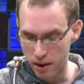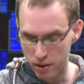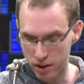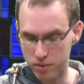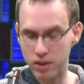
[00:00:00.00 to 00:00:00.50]

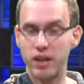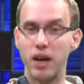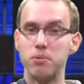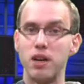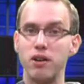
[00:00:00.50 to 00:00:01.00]
or uh, equal to
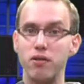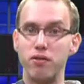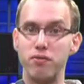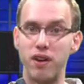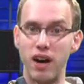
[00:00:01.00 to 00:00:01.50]
epsilon
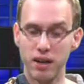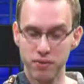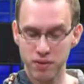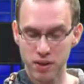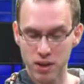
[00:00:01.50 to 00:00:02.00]
over
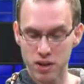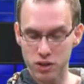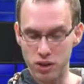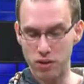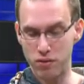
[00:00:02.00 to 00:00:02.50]
5.
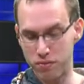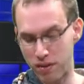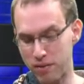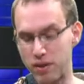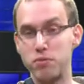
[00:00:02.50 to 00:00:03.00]
So
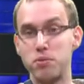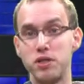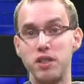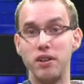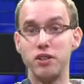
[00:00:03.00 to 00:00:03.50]
5
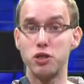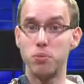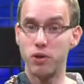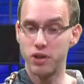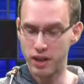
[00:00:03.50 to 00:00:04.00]
times delta is
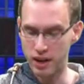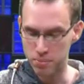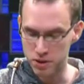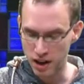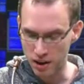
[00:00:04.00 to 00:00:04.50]
smaller than
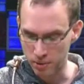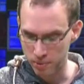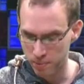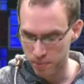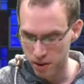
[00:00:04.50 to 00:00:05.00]
epsilon.
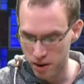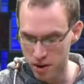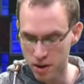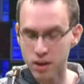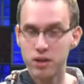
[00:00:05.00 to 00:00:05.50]

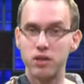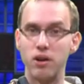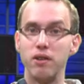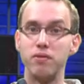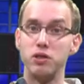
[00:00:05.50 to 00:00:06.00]

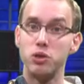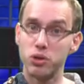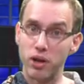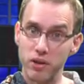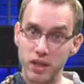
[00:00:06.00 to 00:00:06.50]
So if we
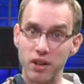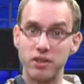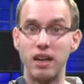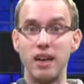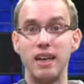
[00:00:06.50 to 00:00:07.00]
choose our
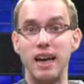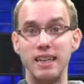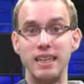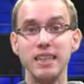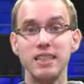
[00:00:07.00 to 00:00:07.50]
delta
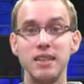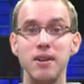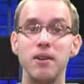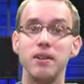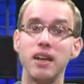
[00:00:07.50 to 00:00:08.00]
like this,
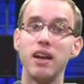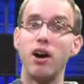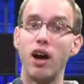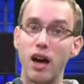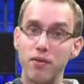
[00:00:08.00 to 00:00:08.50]
then
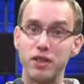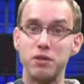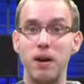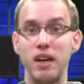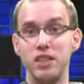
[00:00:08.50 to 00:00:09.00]
our
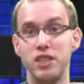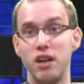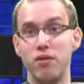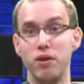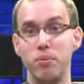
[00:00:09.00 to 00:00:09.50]
fx minus
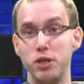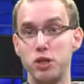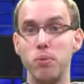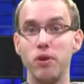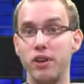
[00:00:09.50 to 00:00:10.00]
L will be
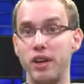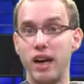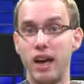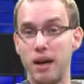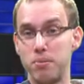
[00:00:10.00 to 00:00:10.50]
smaller than
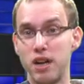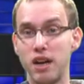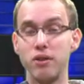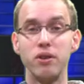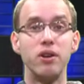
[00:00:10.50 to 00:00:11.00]

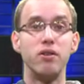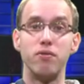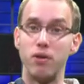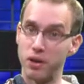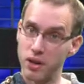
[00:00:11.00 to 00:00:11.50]
epsilon
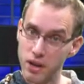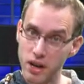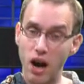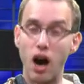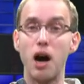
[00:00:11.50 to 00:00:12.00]
for an
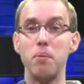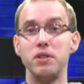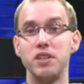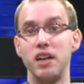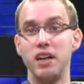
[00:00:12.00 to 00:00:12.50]

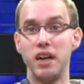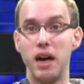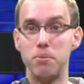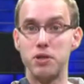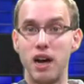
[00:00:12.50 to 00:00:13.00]
arbitrary
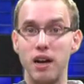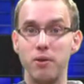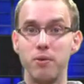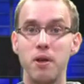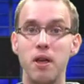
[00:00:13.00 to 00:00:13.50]

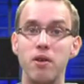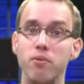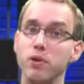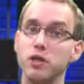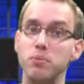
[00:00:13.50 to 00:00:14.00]
epsilon,
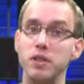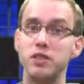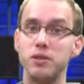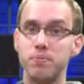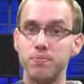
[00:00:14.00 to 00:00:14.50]
which
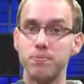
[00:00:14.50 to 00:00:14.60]
means